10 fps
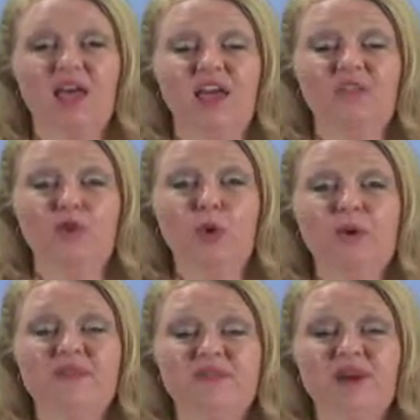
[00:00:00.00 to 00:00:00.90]
If you
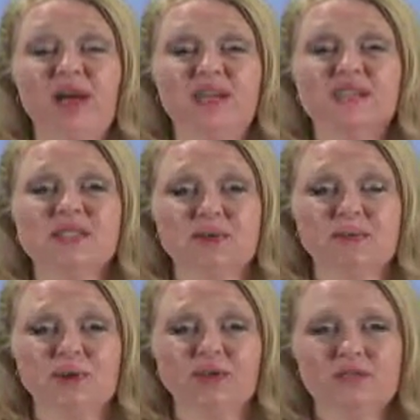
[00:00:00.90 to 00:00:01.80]
have ever had a
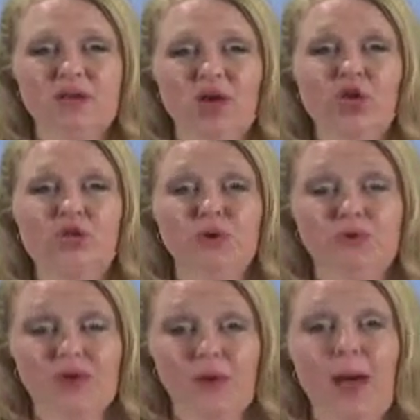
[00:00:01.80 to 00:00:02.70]
sunburn, you
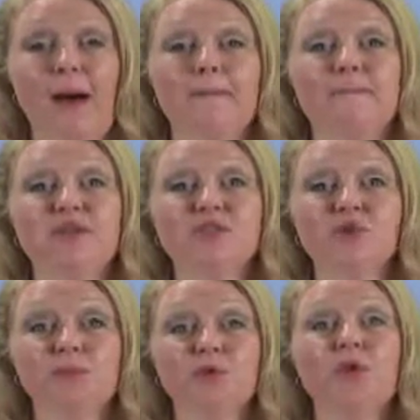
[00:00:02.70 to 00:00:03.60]
know how
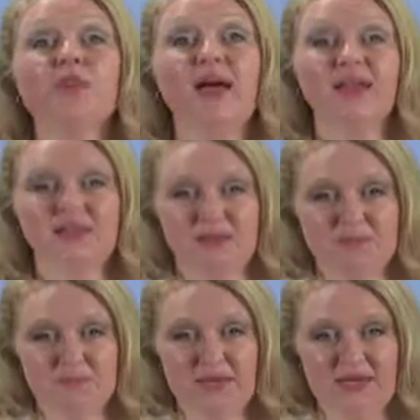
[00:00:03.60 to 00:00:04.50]
miserable that
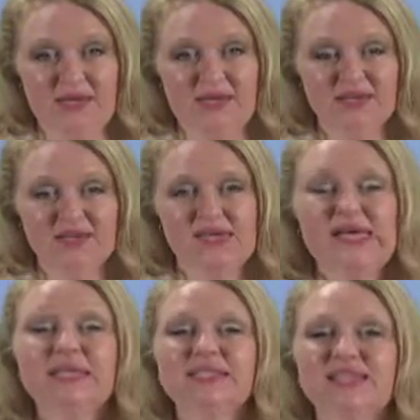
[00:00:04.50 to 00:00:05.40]
can be.
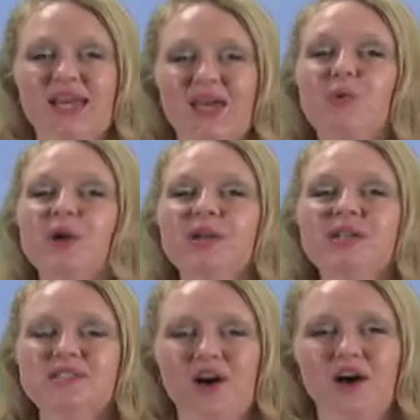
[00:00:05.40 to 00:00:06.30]
Today we're
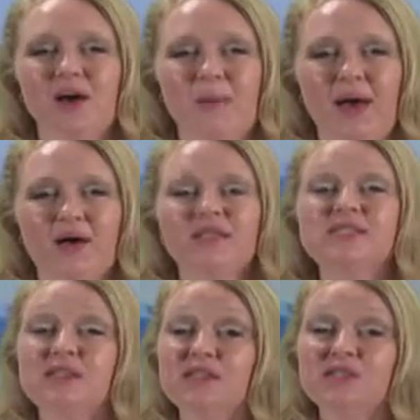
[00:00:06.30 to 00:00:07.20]
going to talk about
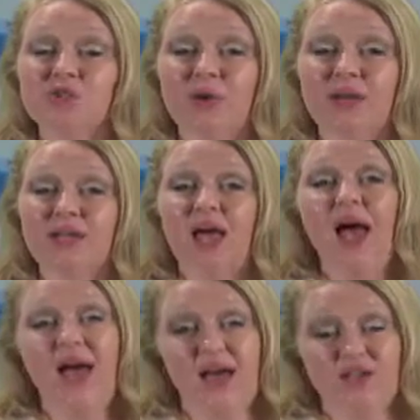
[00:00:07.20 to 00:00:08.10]
sunscreen,
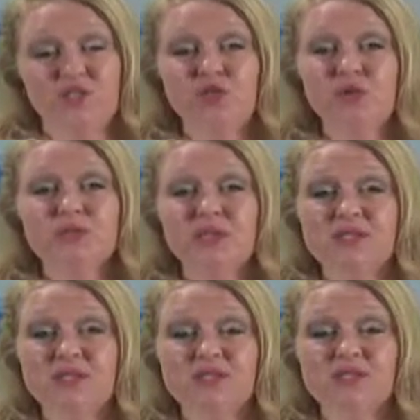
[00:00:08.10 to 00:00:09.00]
how to choose a
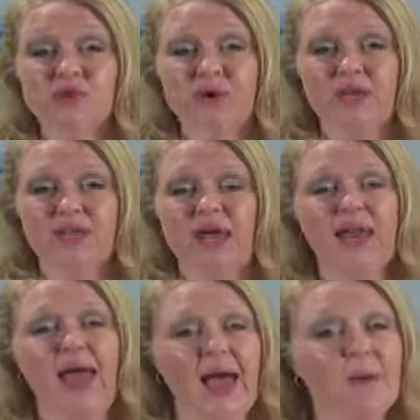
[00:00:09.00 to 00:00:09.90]
sunscreen,
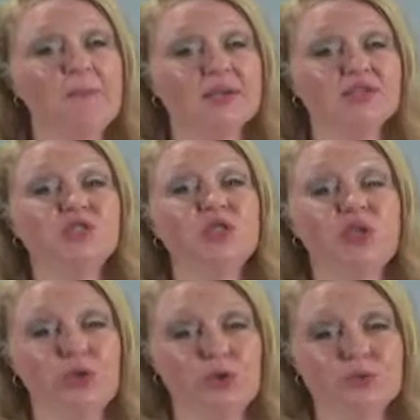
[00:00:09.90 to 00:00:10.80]
and how best to
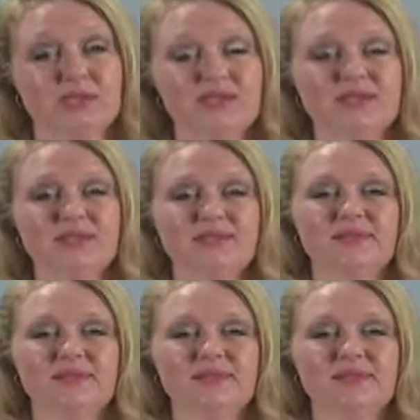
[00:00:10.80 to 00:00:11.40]
use it.